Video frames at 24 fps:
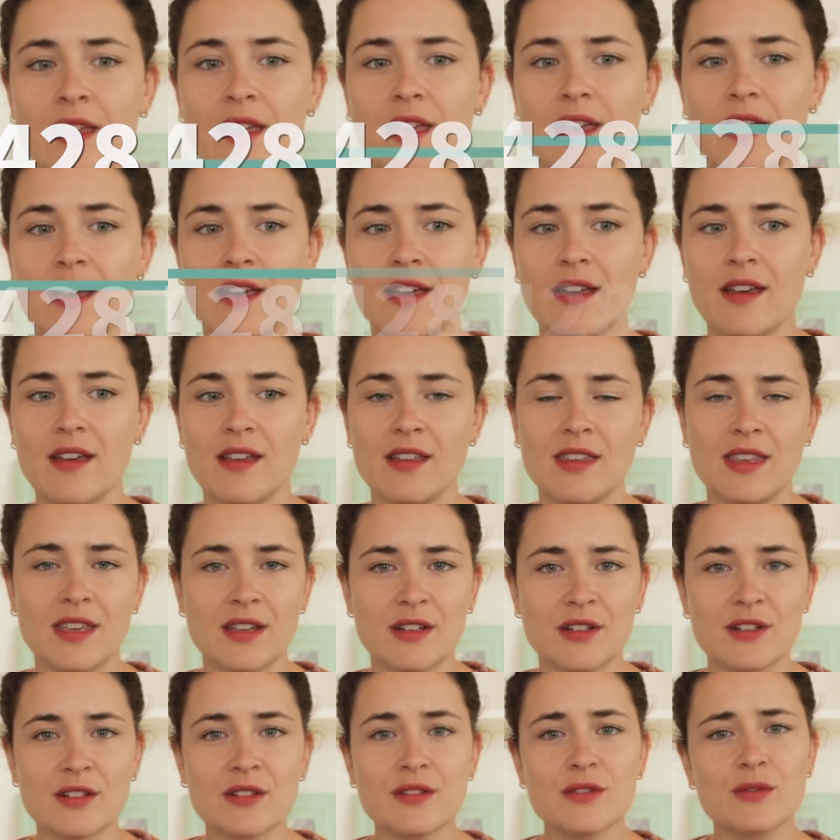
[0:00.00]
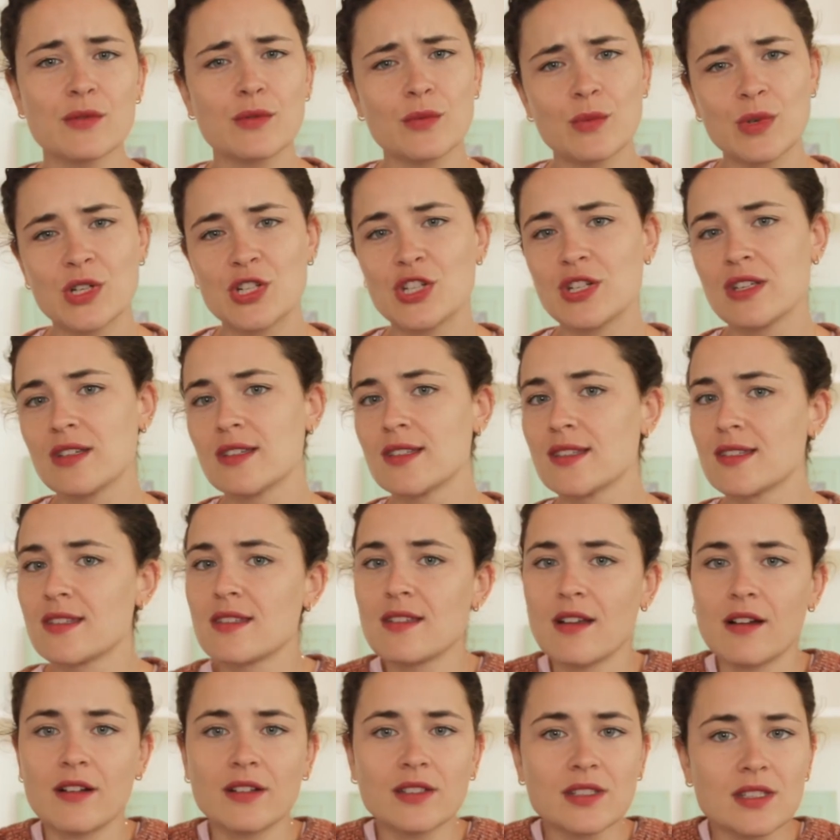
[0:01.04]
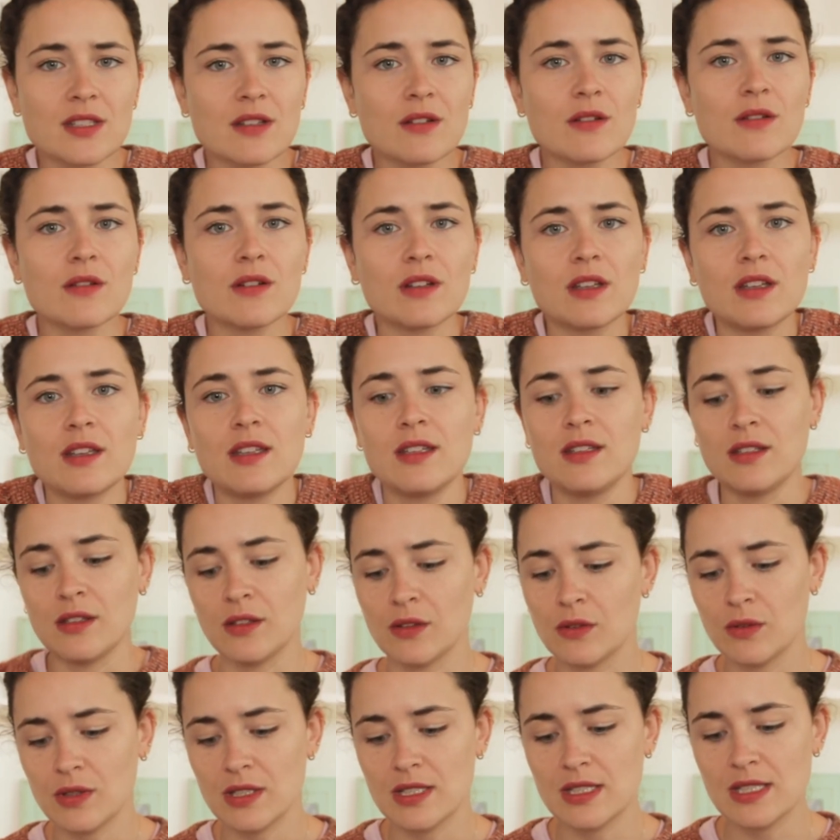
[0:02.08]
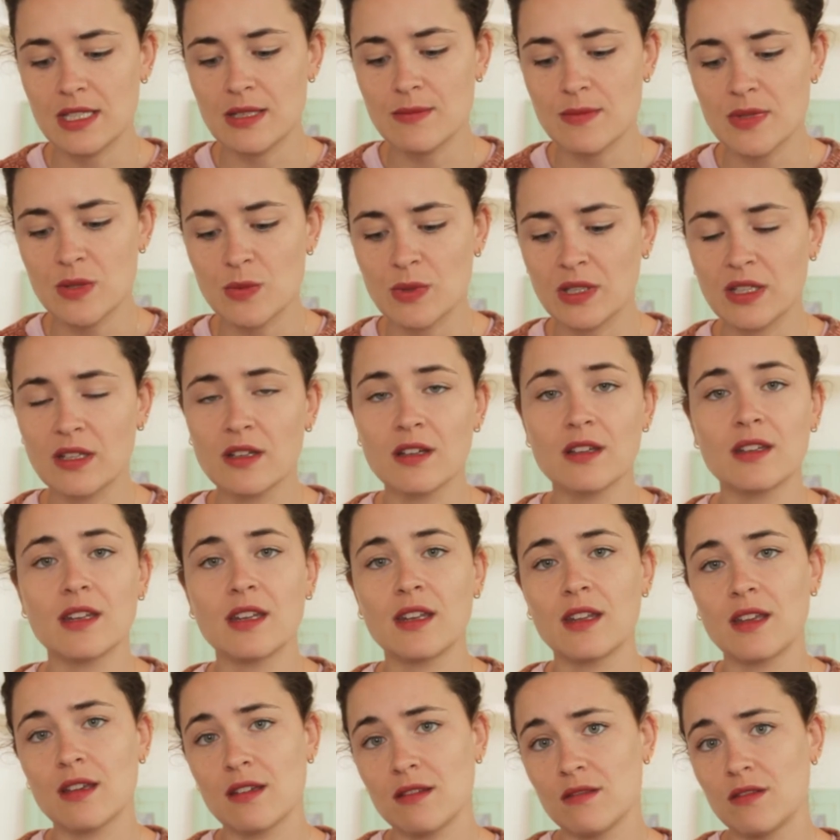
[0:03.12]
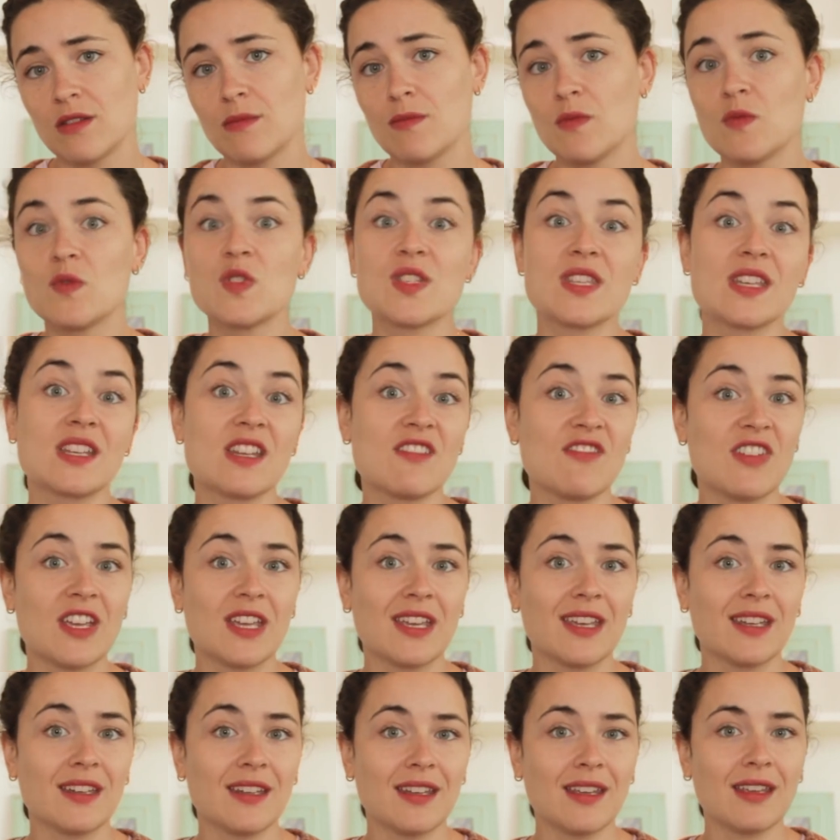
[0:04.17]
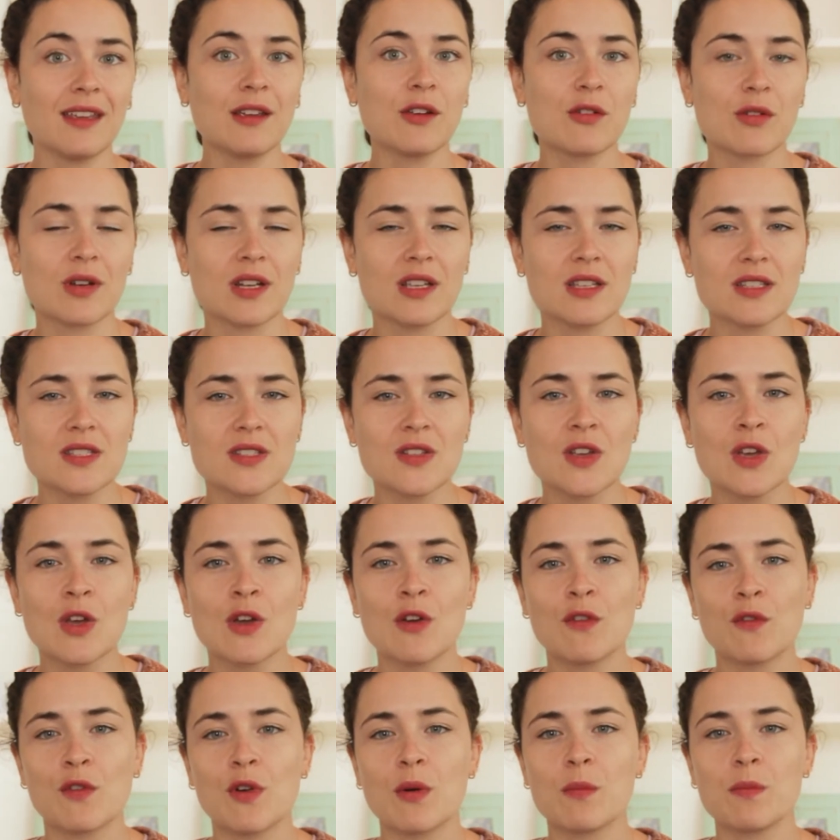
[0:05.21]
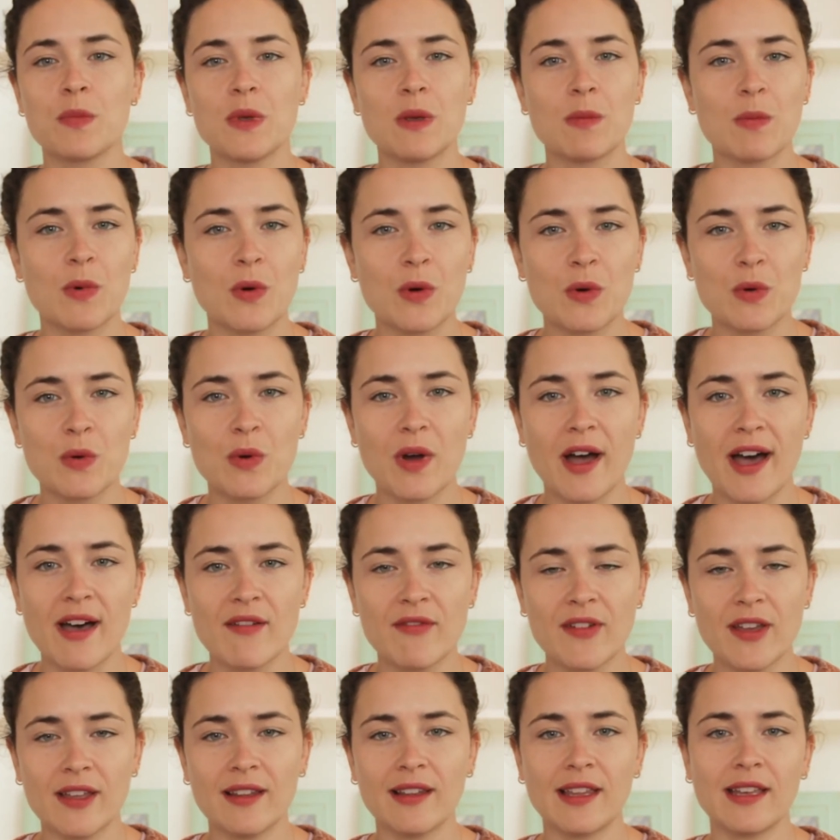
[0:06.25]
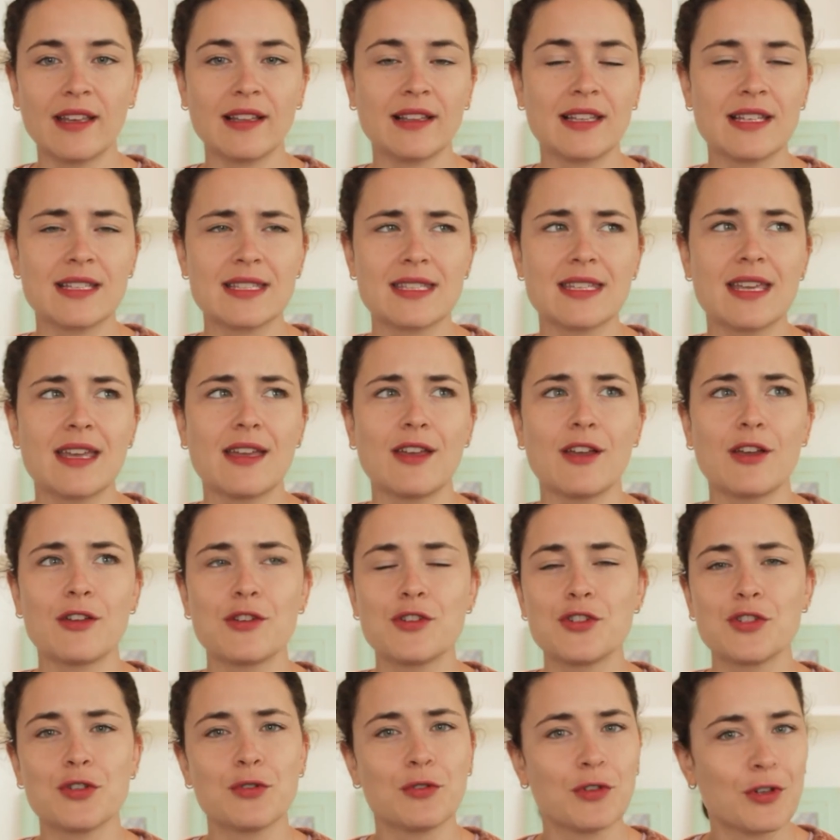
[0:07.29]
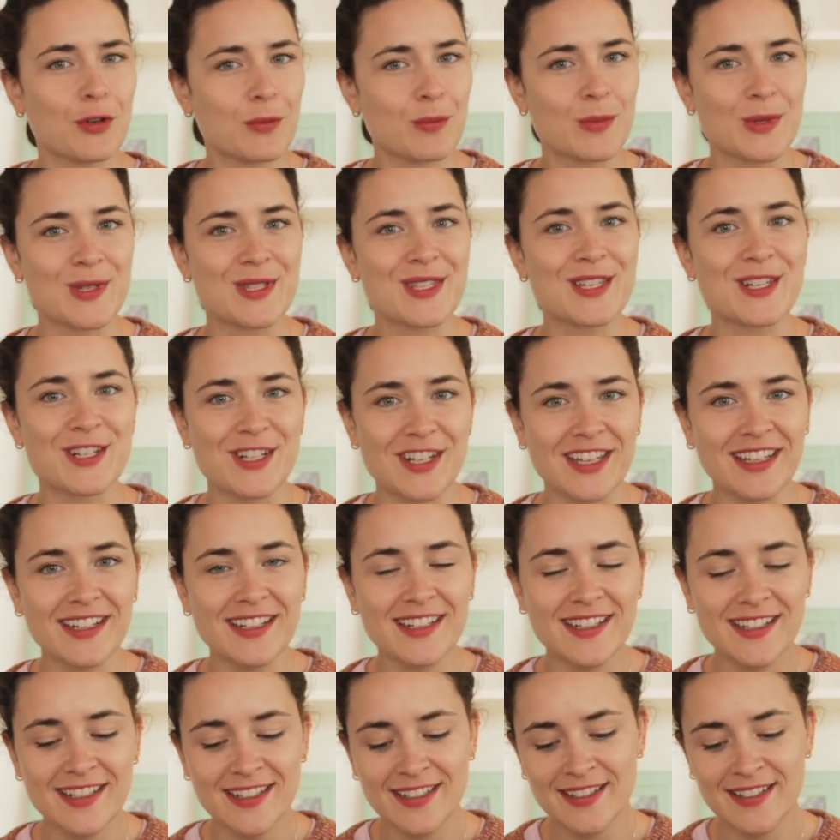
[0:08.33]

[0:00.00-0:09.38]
a year, which is also, you know, it seems really good and a significant increase from people who have, like, let's say a junior position.